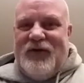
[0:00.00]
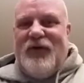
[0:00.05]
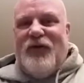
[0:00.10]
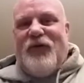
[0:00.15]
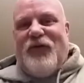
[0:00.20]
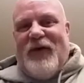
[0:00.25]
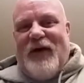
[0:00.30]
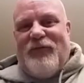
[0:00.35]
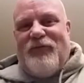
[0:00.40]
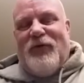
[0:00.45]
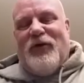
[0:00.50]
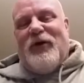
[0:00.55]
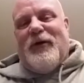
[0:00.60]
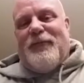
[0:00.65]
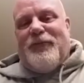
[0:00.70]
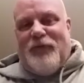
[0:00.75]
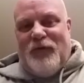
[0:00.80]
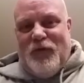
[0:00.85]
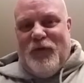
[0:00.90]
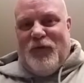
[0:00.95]
to
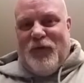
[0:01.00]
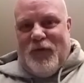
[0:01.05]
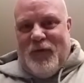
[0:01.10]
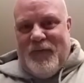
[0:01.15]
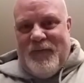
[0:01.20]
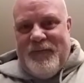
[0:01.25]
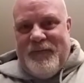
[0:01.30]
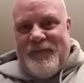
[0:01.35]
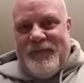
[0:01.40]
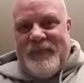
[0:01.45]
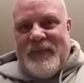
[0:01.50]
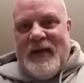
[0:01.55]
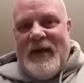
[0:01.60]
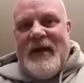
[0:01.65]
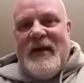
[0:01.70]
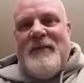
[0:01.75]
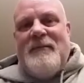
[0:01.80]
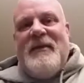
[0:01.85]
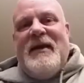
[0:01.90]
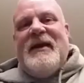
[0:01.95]
federal approval,
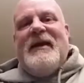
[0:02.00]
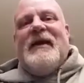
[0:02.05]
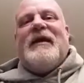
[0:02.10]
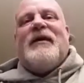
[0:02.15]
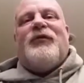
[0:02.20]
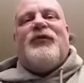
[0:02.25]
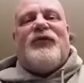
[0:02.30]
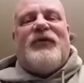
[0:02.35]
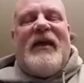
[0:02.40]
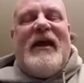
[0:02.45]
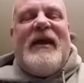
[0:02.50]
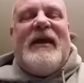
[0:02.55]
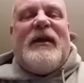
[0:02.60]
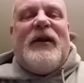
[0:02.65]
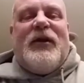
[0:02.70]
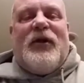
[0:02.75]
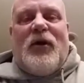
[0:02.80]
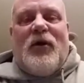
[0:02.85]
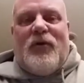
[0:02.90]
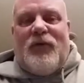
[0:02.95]
meaning a state
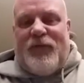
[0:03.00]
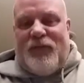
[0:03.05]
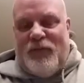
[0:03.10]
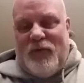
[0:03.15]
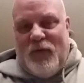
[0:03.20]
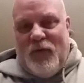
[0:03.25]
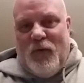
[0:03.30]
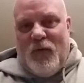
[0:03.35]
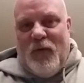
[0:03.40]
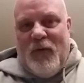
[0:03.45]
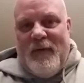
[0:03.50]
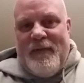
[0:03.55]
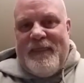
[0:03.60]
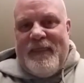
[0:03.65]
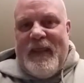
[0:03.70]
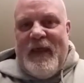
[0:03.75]
could go through,